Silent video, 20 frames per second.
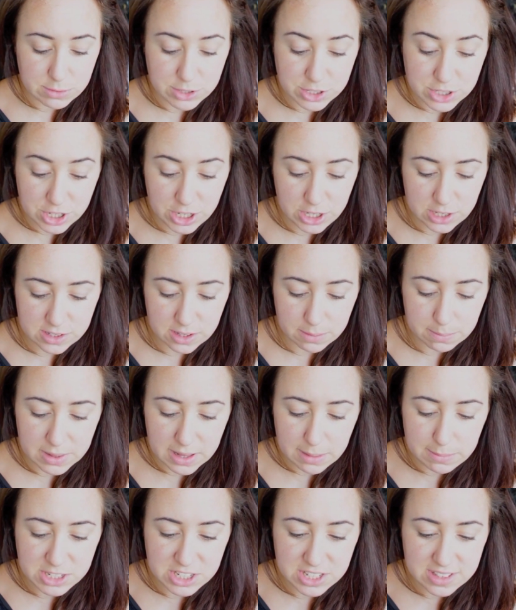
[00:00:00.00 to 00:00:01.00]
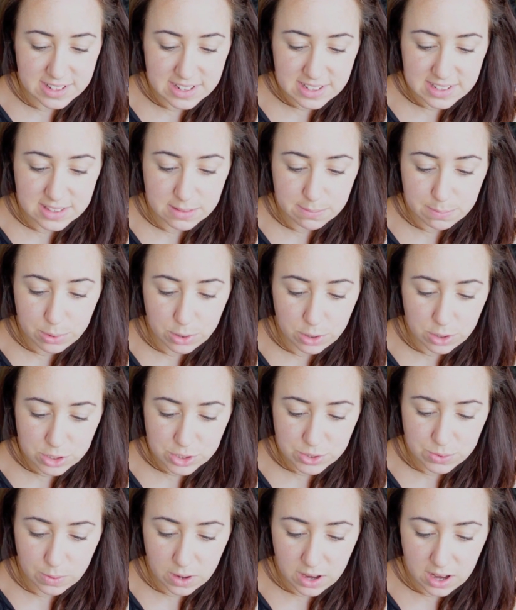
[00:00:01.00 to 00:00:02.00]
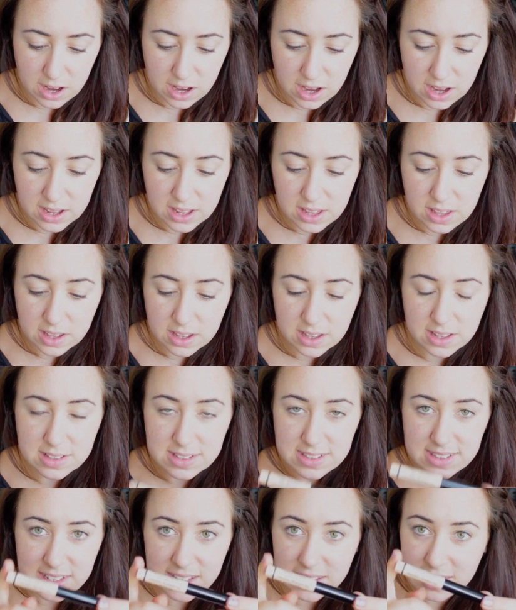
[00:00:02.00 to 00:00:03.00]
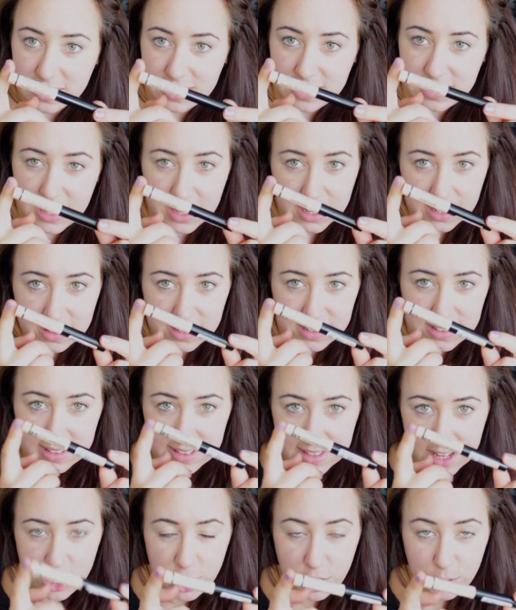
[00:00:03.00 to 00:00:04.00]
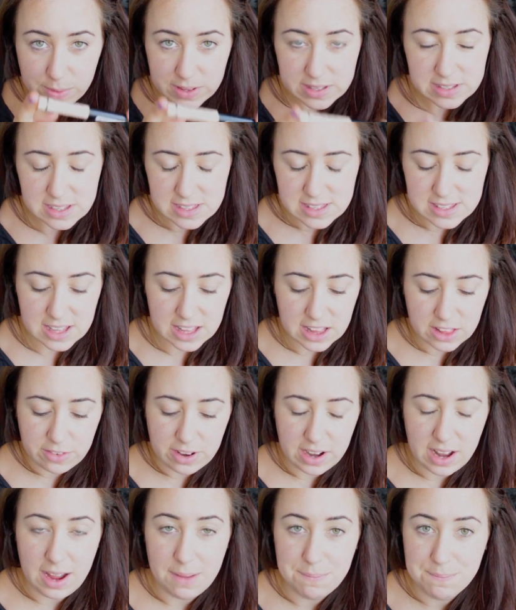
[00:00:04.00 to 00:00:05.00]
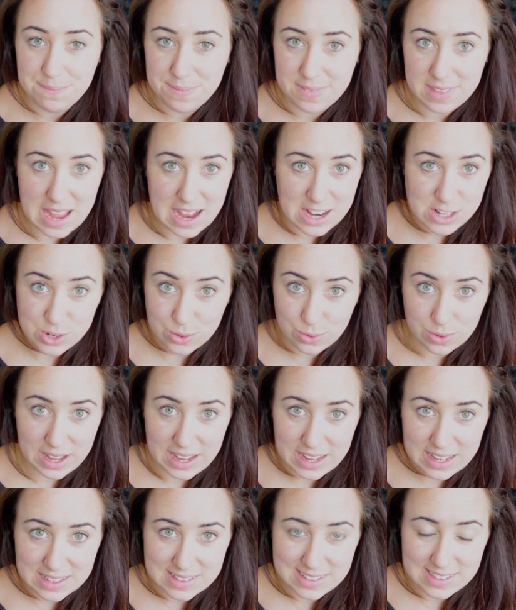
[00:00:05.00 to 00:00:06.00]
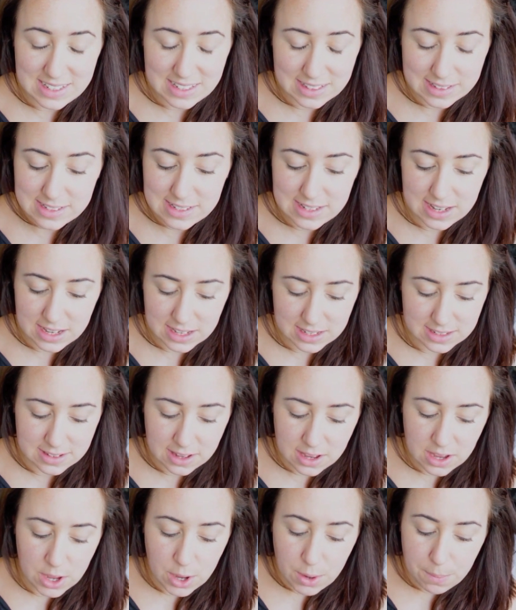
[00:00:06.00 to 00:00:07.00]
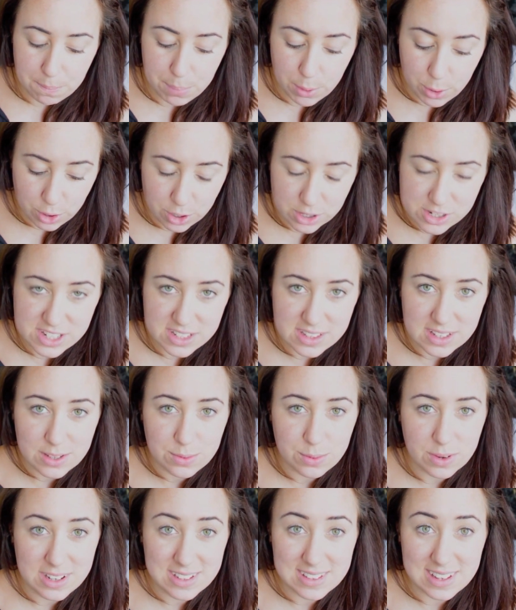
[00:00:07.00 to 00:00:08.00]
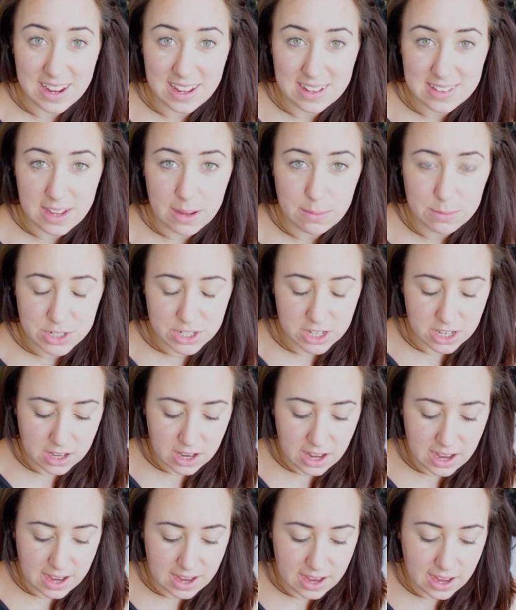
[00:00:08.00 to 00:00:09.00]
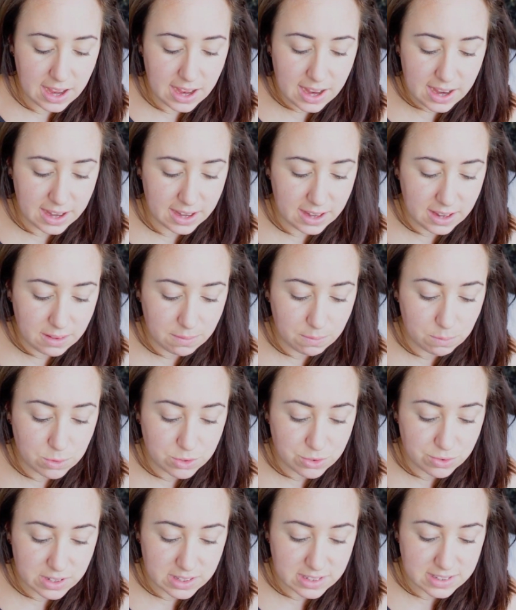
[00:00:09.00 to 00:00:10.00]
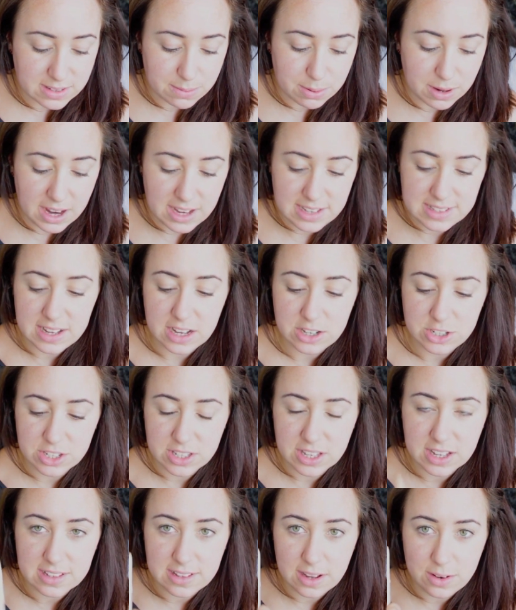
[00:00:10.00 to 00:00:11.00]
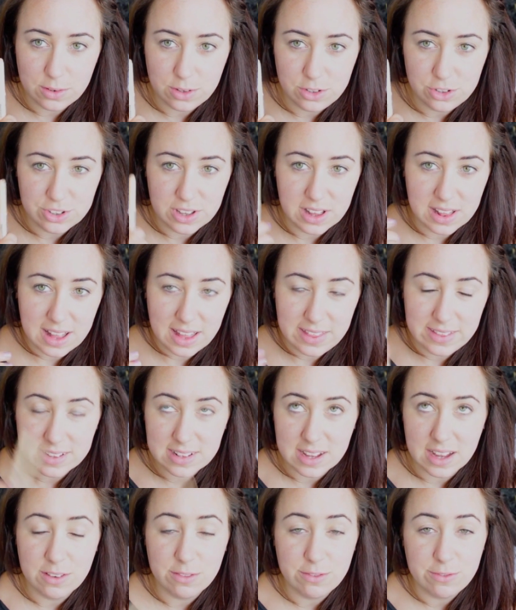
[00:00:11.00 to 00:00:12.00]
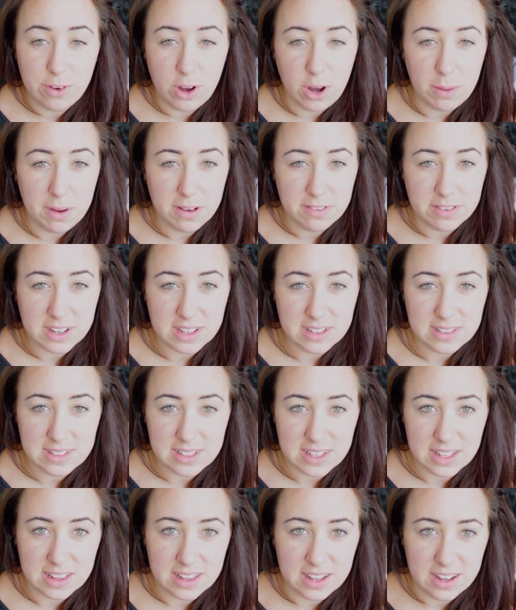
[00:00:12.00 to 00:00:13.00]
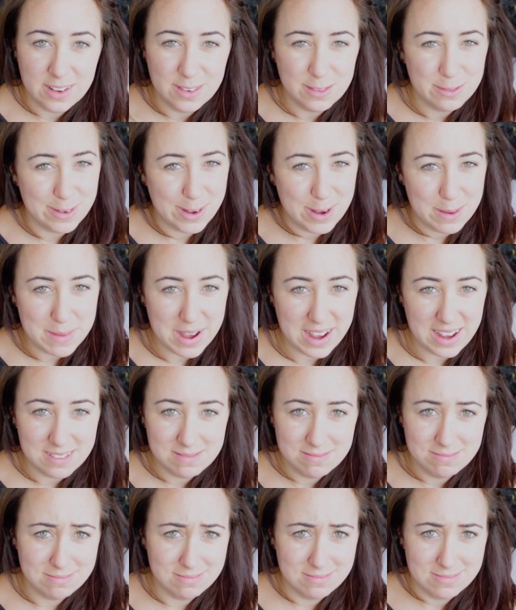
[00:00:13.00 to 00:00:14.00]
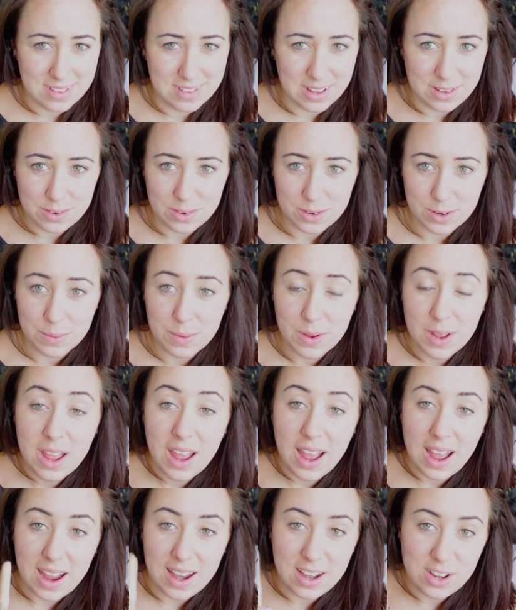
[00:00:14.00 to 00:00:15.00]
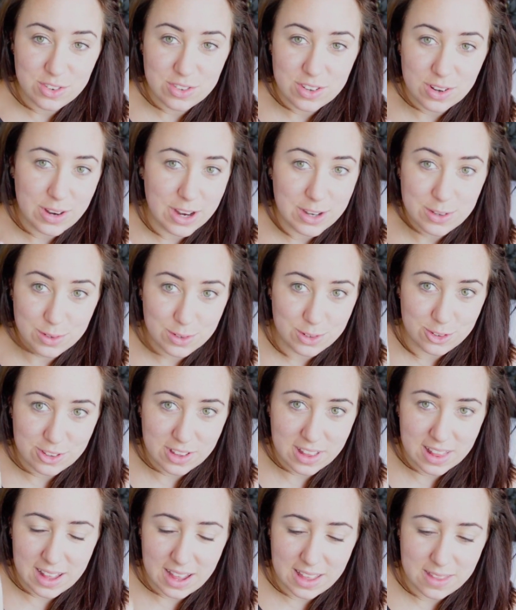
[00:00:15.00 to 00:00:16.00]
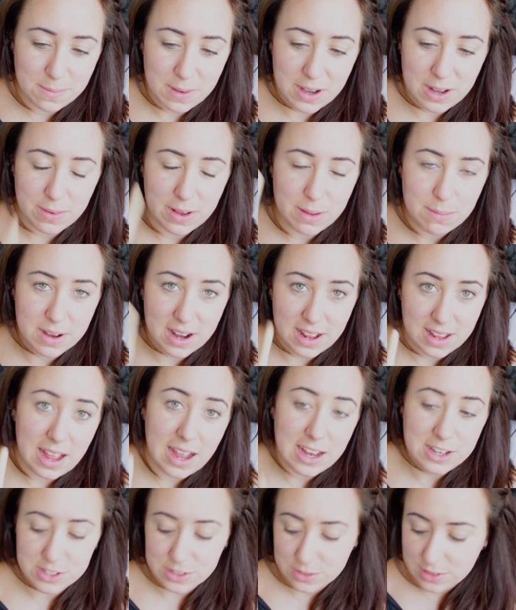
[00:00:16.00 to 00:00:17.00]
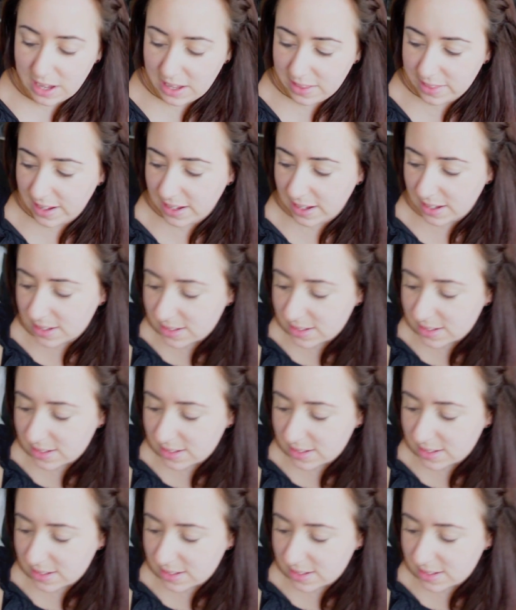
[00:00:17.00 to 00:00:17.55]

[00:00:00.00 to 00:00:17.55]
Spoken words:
I'm just going to use on blemishes, and it's the Bourjois concealer stick. This is their newest concealer, and I don't like concealer sticks, but this one is an exception. I was really surprised actually, because I don't usually like this kind of format for concealer. Format? I don't know. I don't usually like them anyway, but I do like this.